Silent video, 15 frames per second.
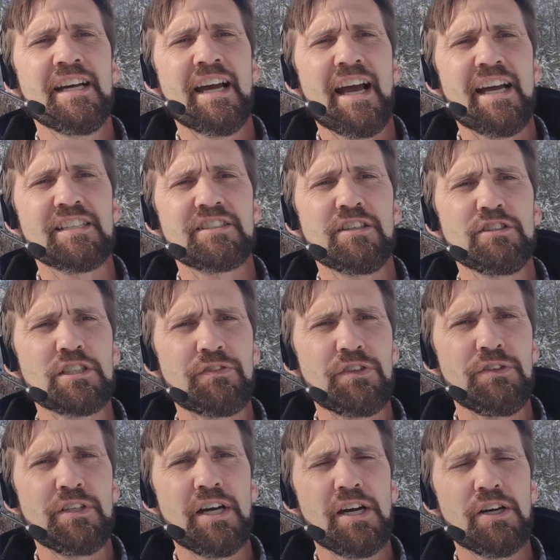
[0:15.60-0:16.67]
As those of
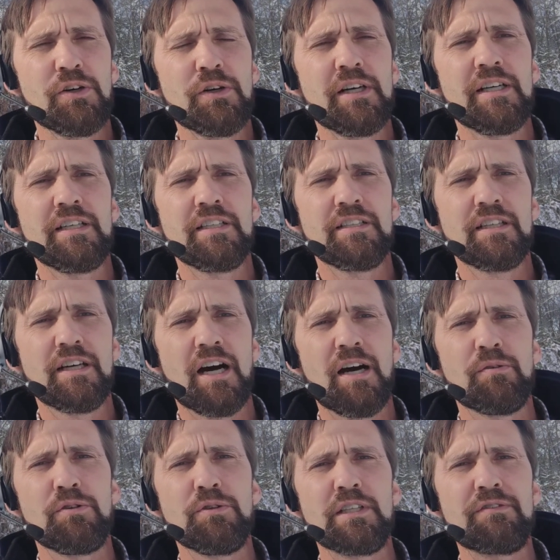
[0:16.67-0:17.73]
you know
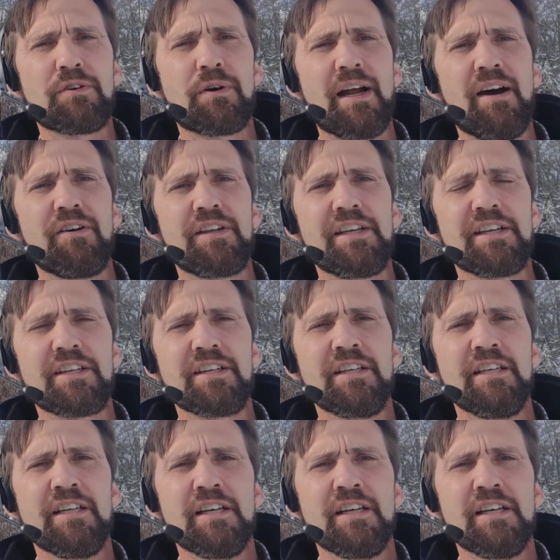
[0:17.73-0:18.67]
who live around here,